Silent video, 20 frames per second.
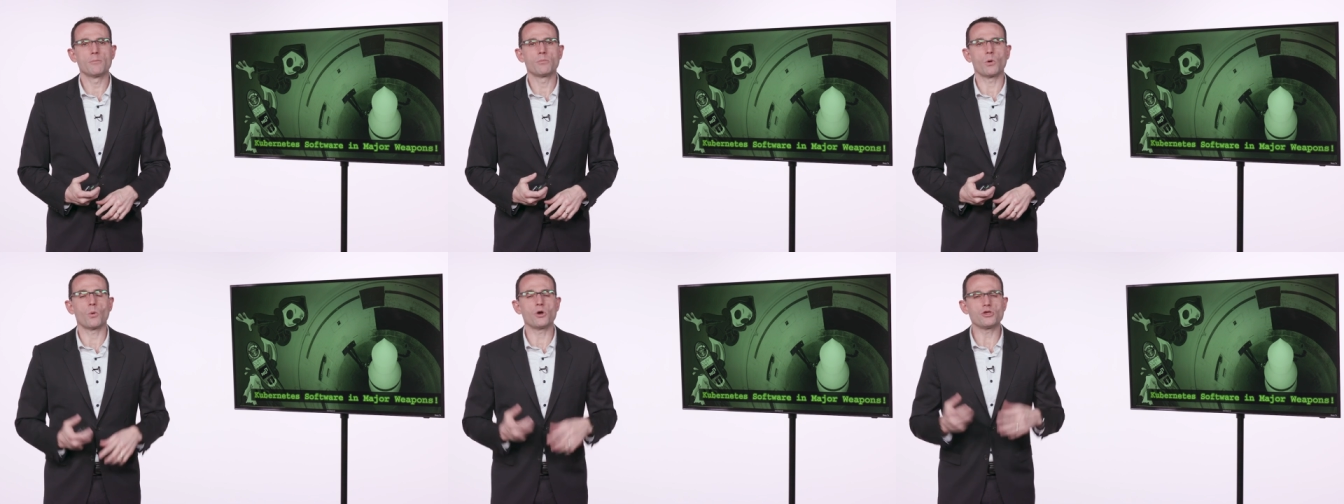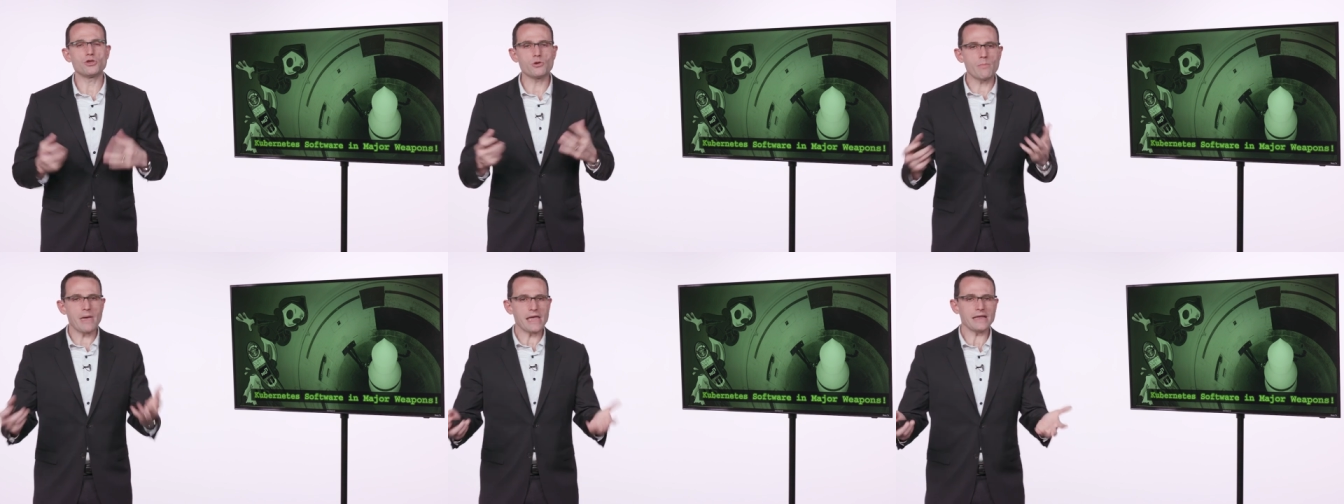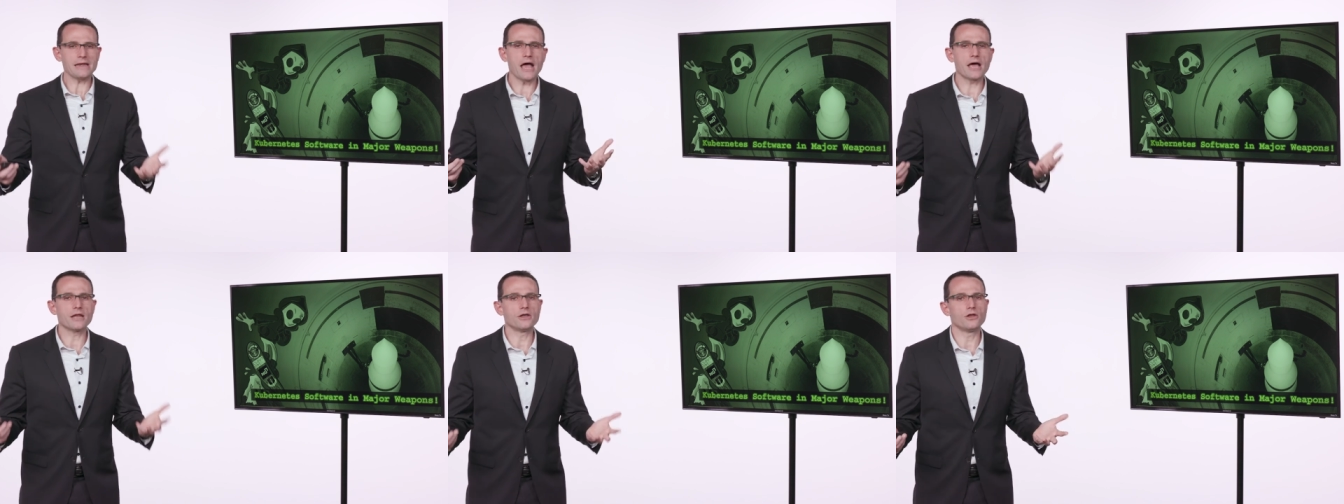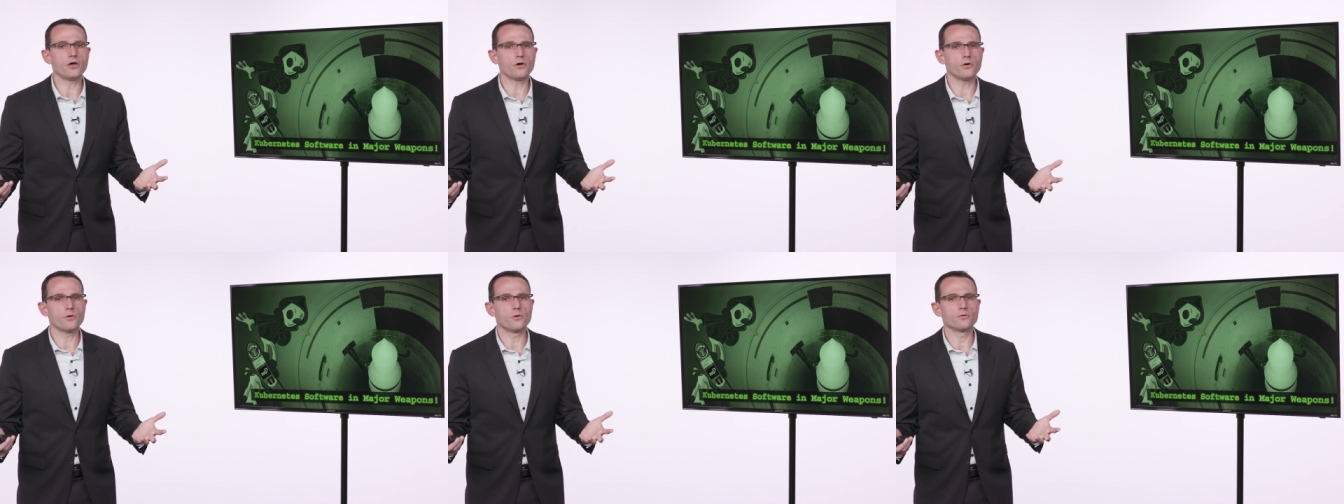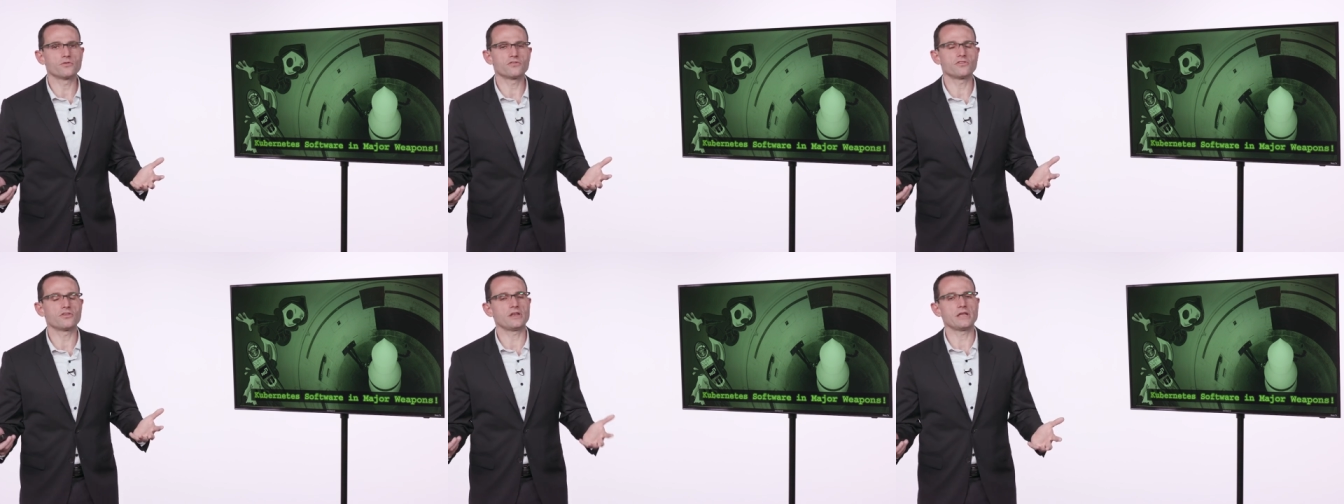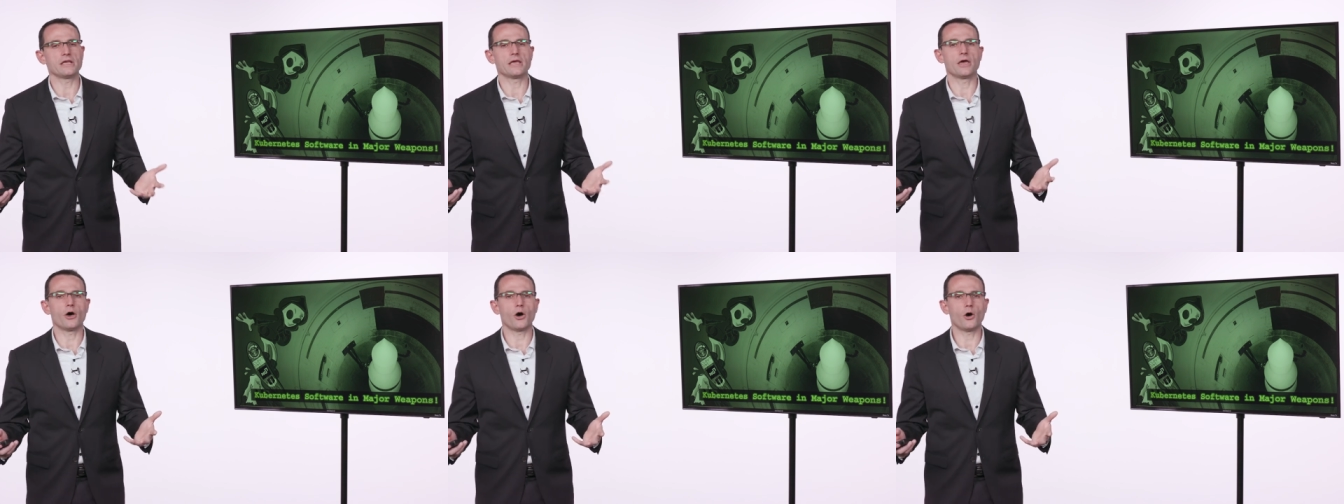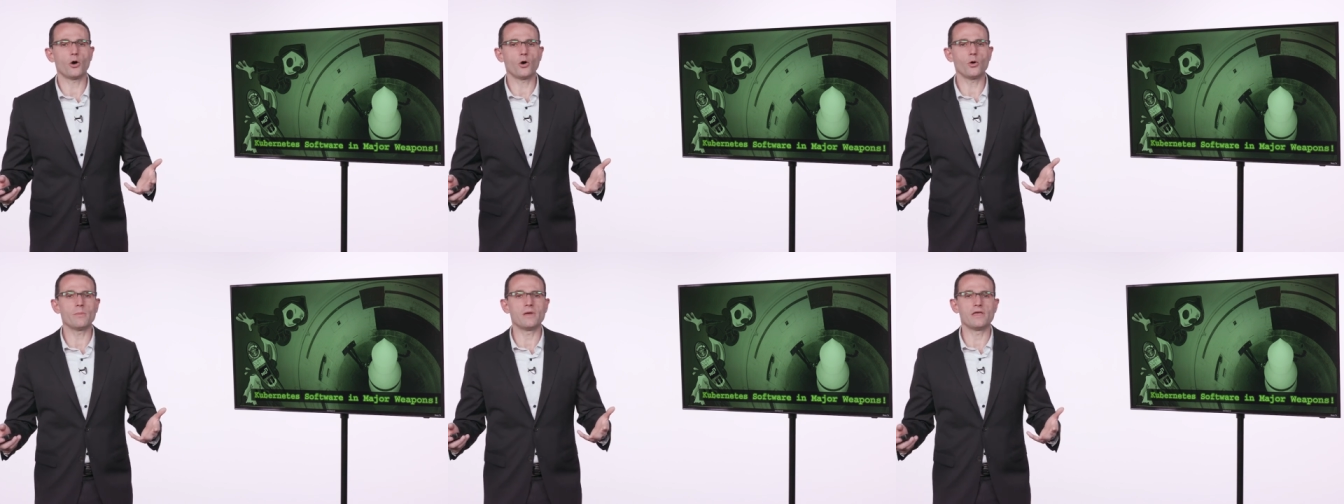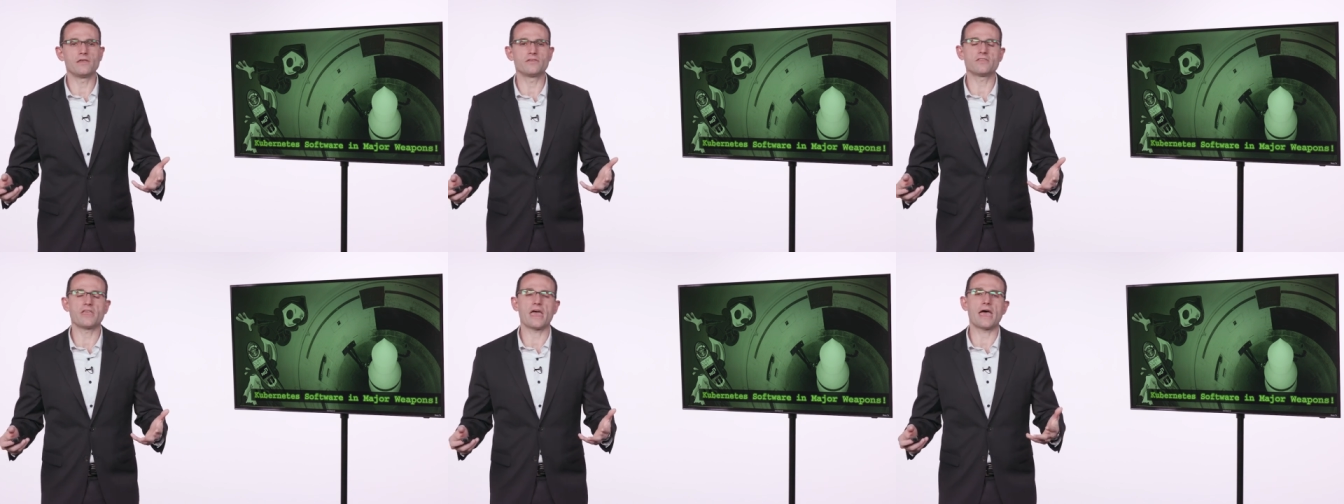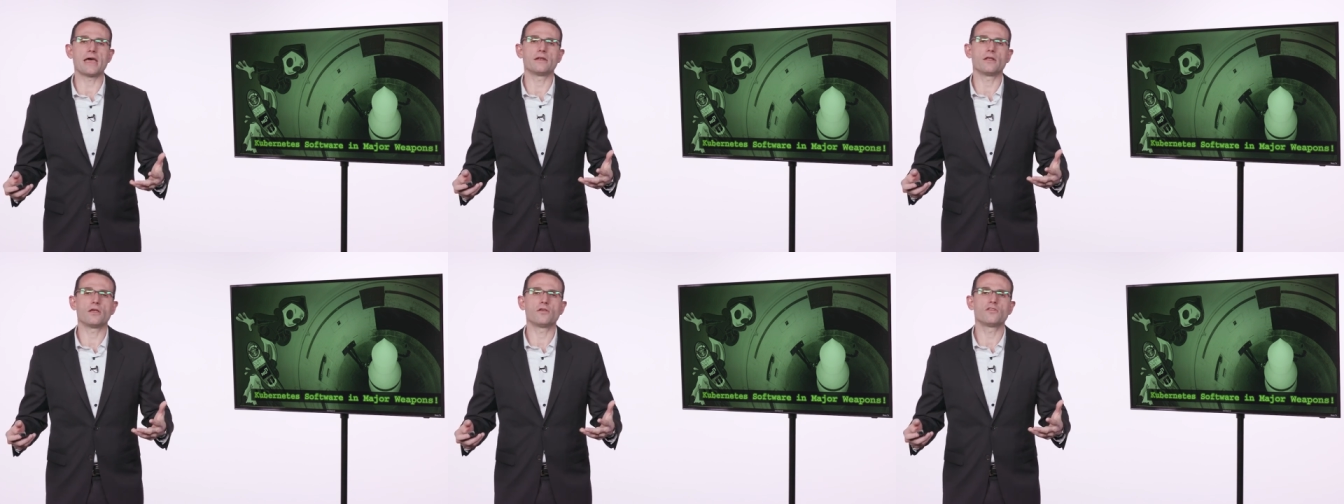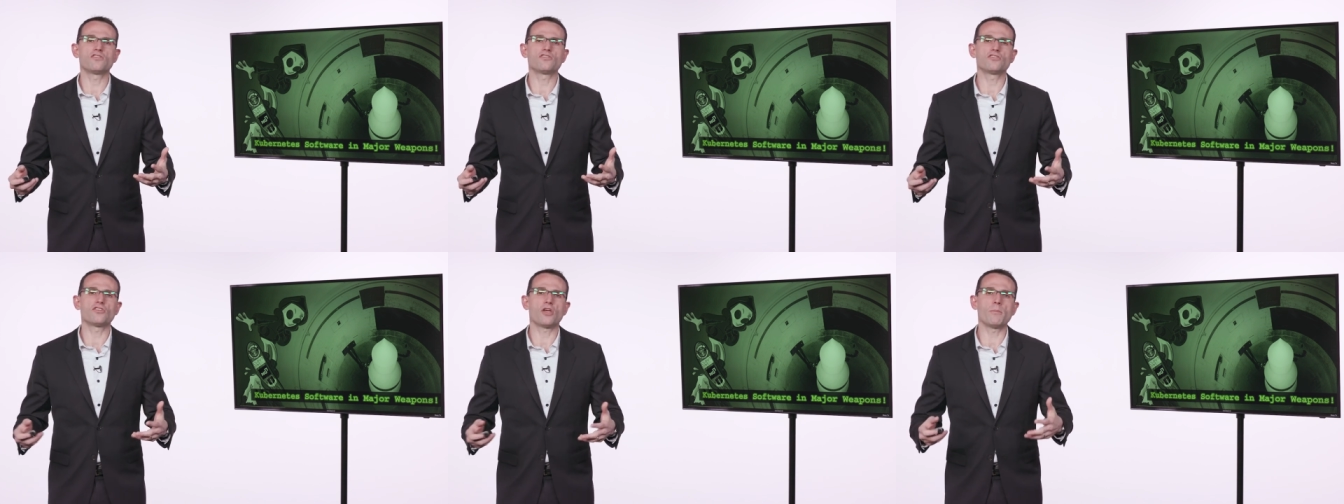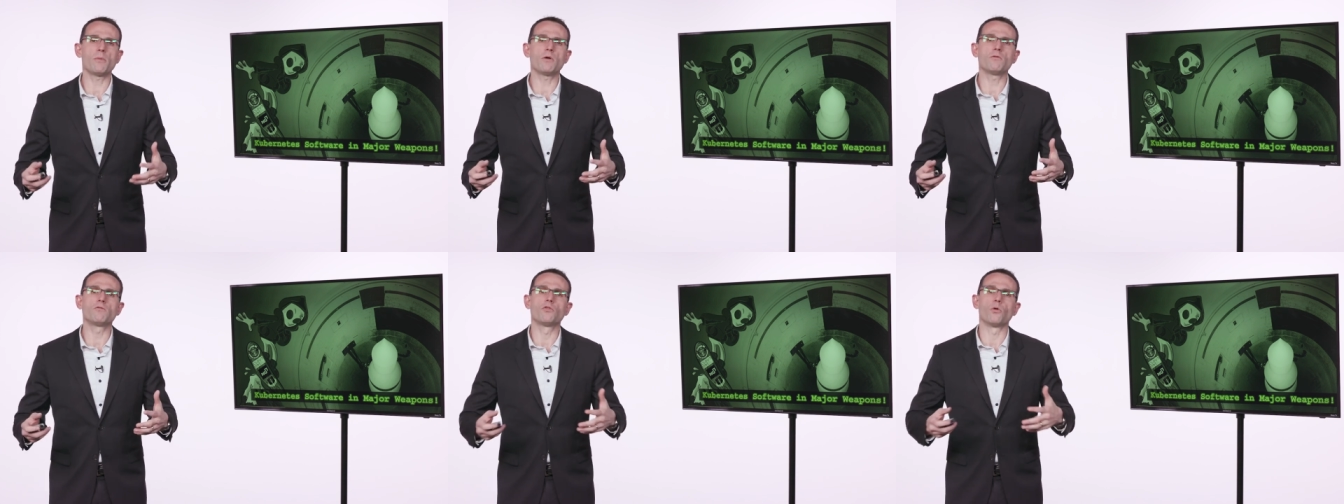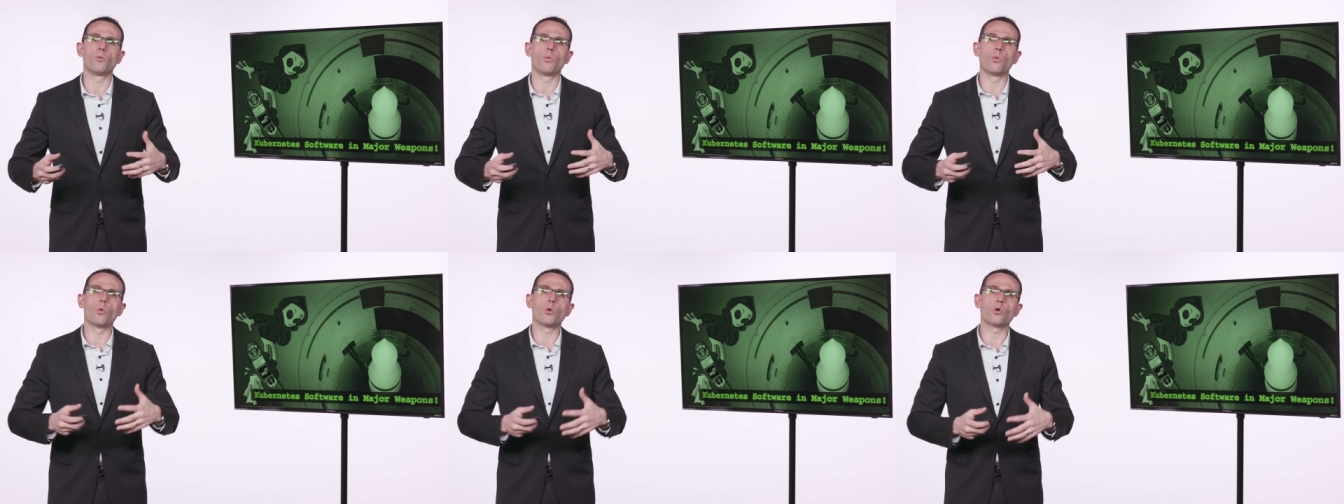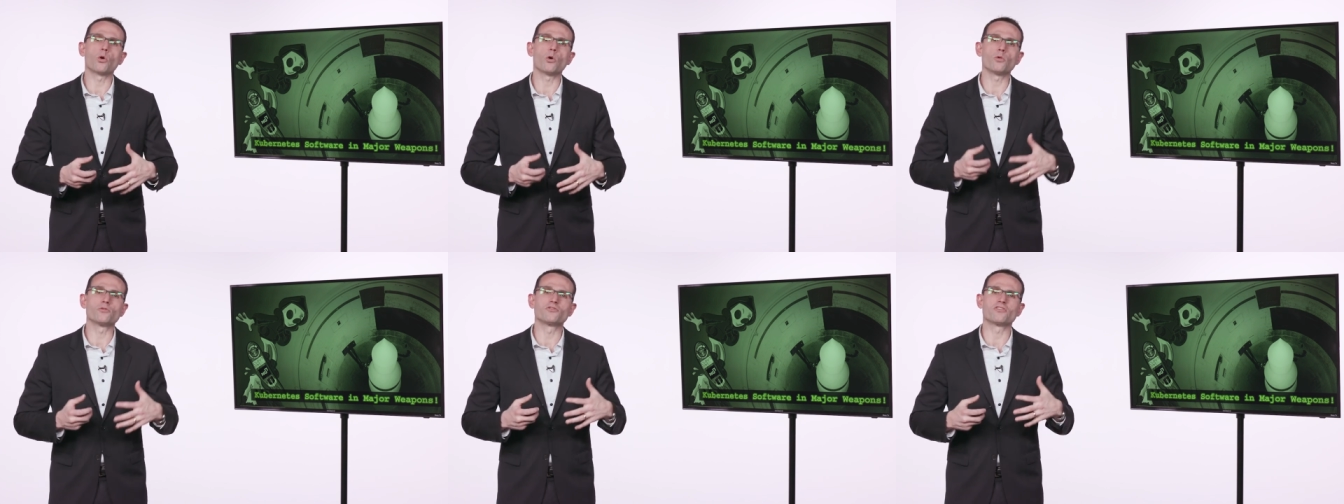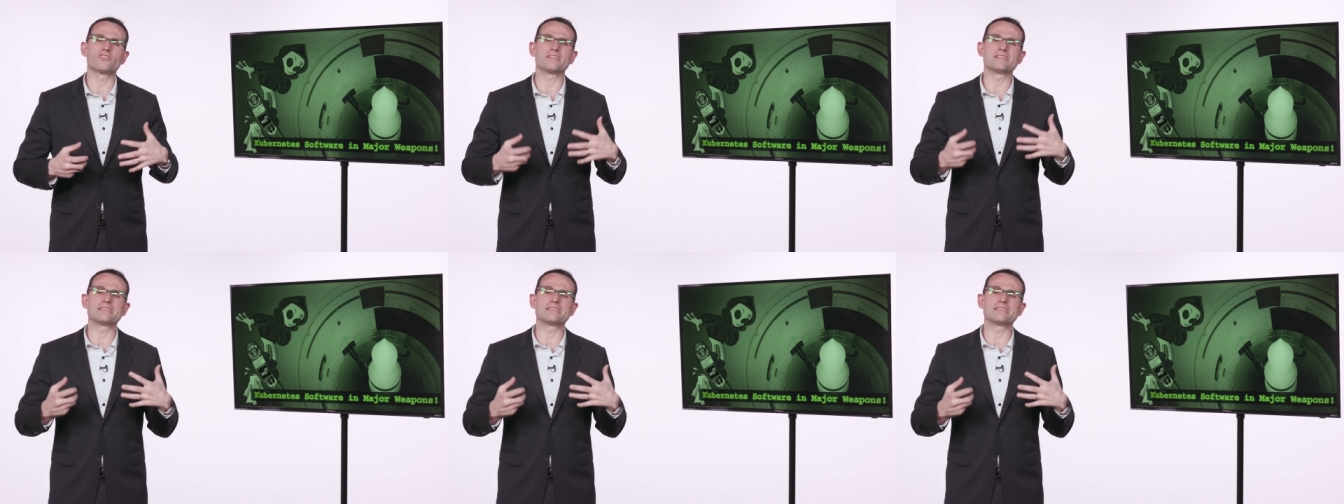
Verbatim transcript: But what you may not know sitting at home is that some of the world's